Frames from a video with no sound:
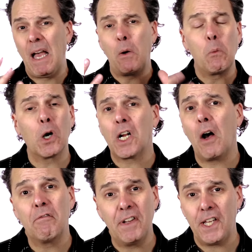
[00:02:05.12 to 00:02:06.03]
Now, a
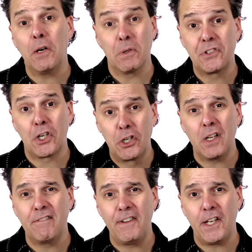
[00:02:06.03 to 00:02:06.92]
workout video is a
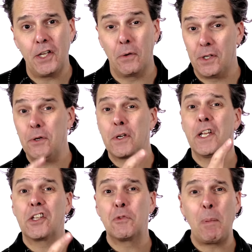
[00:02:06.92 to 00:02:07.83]
good video, and you
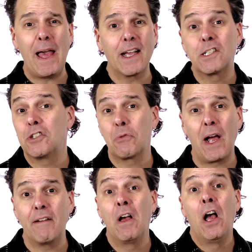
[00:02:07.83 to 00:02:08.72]
can expect to
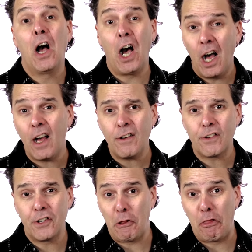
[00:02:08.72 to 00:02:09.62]
drive one
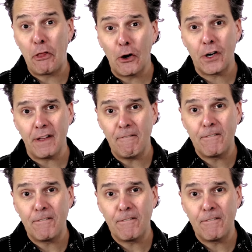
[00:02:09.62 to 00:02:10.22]
hundred thirty